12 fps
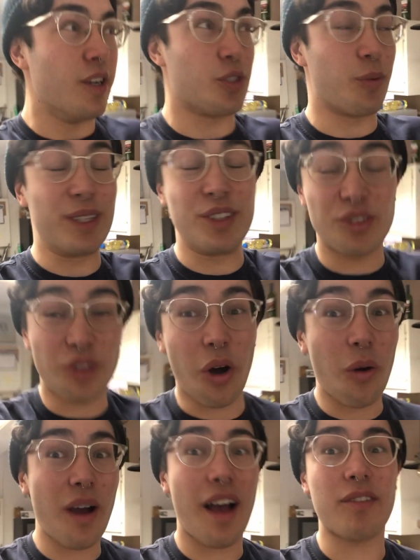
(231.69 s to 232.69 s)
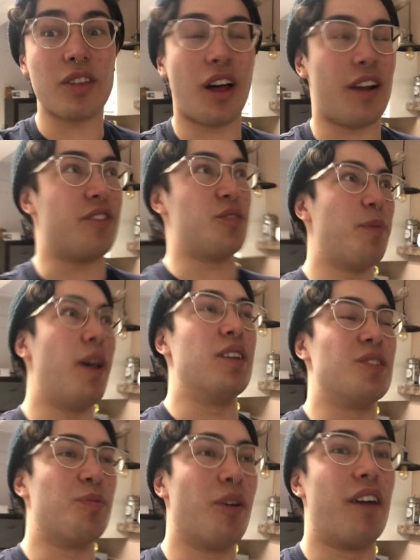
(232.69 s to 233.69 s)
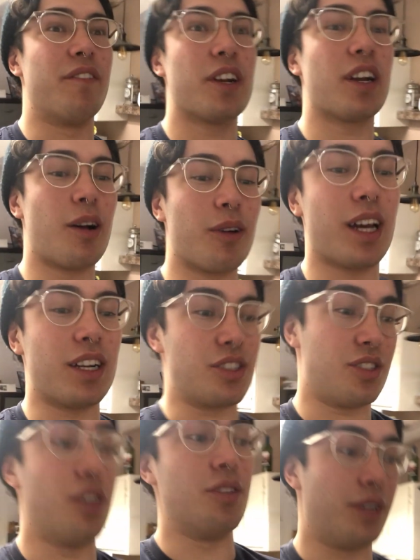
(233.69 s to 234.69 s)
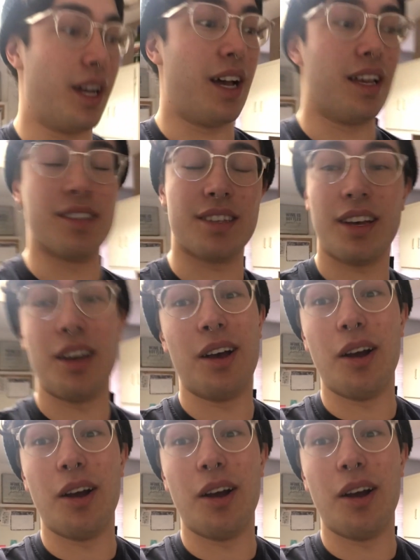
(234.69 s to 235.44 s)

So we don't have a lot of space, but I figured I would kind of show you guys